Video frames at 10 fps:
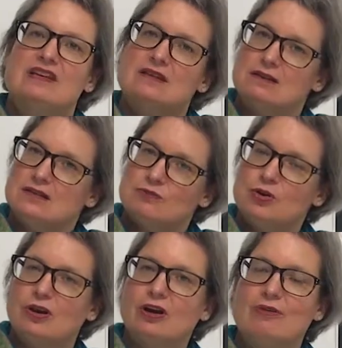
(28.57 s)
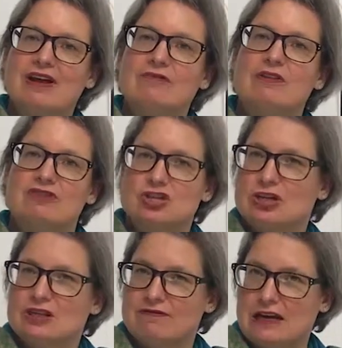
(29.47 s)
They'd done some work around the
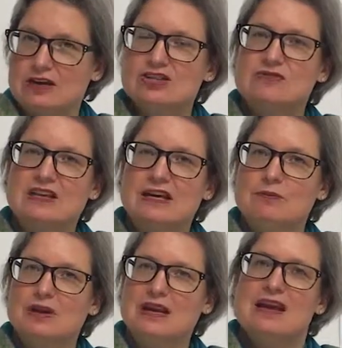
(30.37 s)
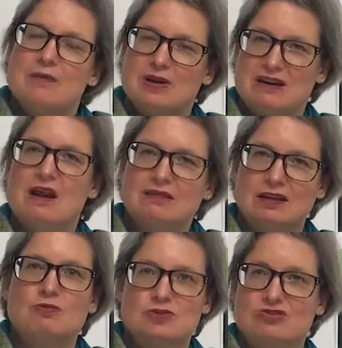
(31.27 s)
vision and the values for the company, but
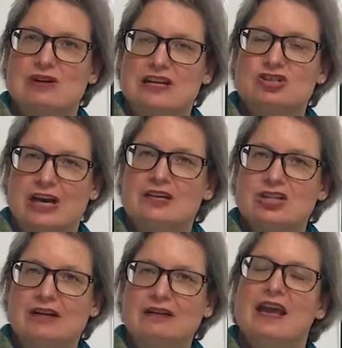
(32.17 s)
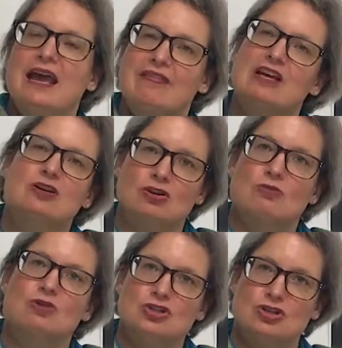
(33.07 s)
nothing was really changing, and they didn't
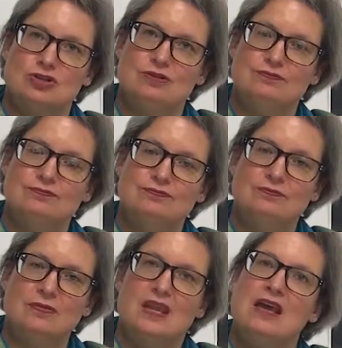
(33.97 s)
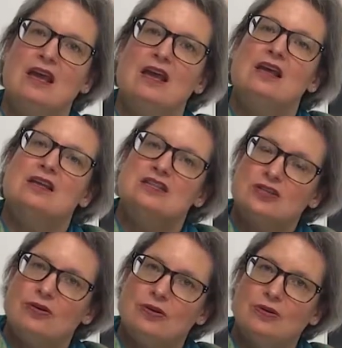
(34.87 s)
know what to do.
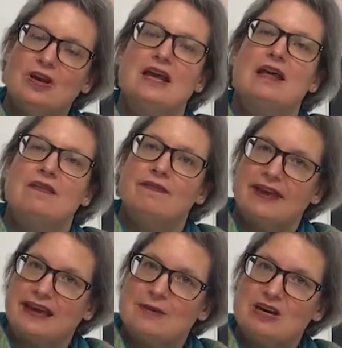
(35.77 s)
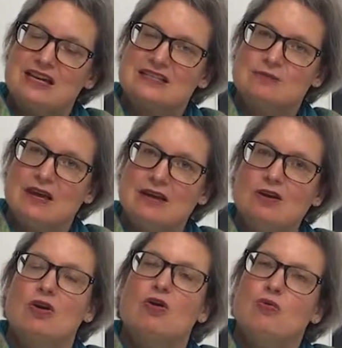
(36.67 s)
So they came and asked me,
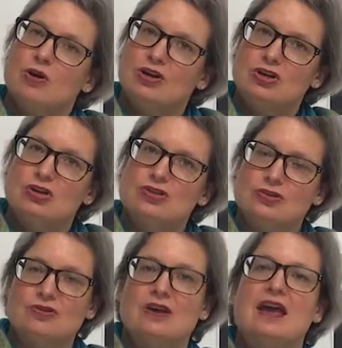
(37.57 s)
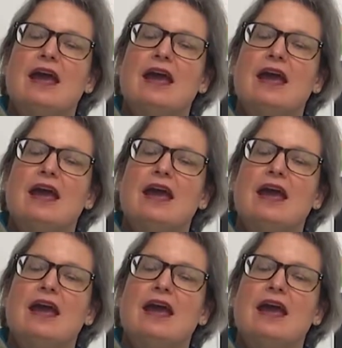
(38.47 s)
what can you do?